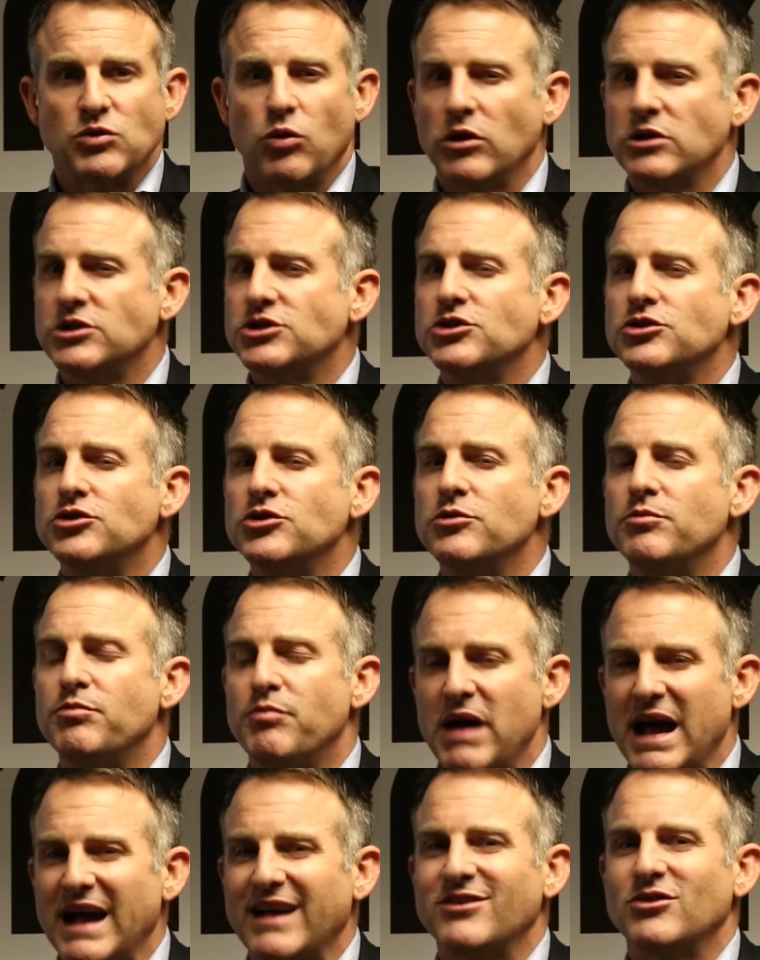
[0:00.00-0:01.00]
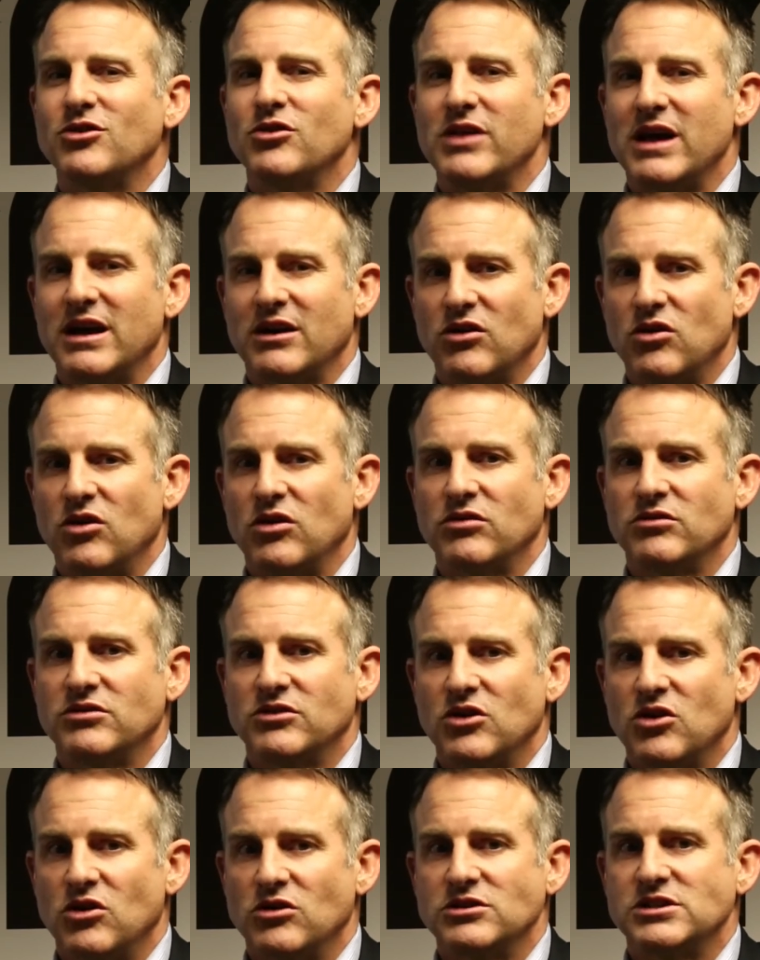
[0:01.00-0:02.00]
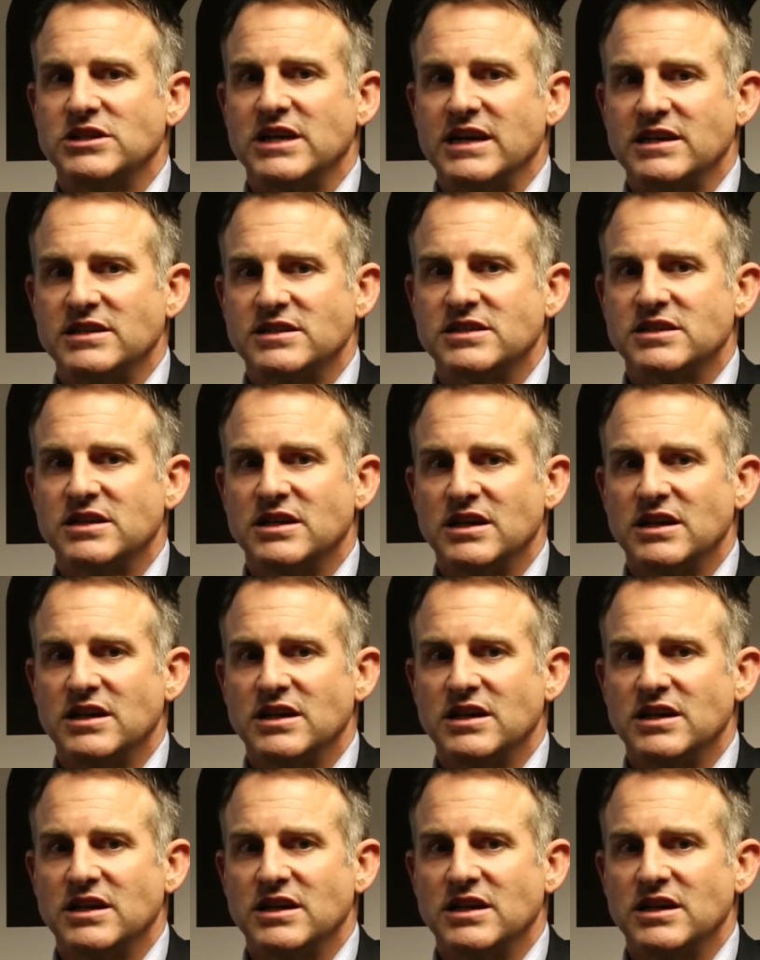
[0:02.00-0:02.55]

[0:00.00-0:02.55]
what you do back to that context